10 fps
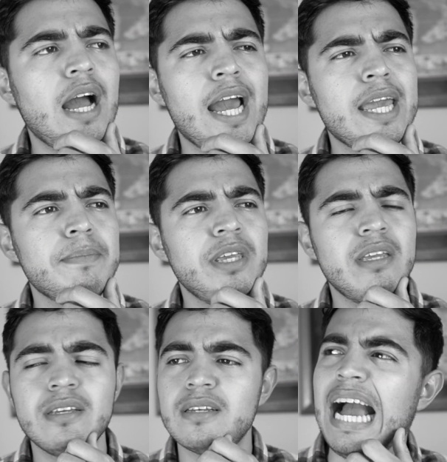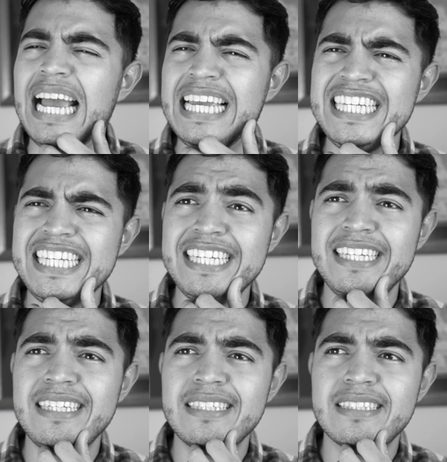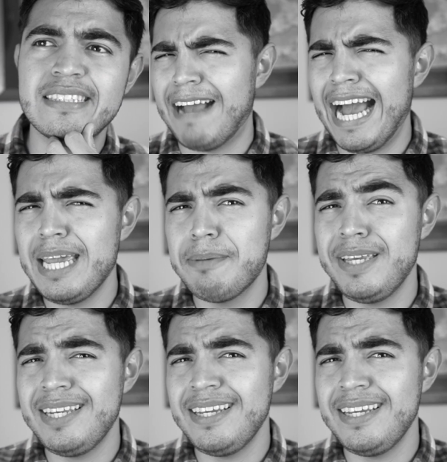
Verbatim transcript: I M E, I E D E, I N B D